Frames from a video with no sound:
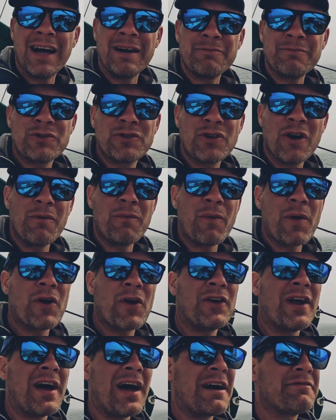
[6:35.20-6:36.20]
so we're
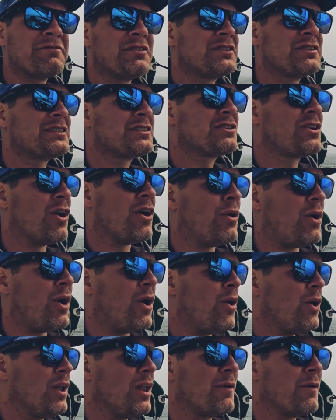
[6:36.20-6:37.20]
going to have to go
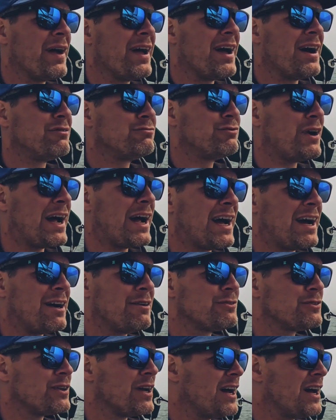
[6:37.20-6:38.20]
all the way
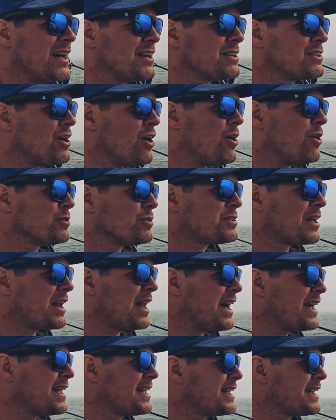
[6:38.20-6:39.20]
around and go to
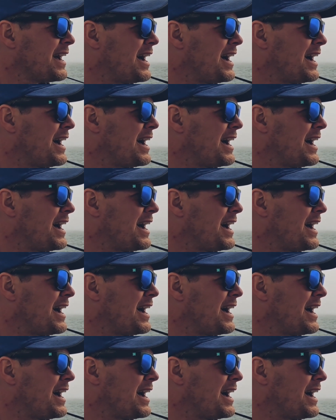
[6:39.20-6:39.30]
like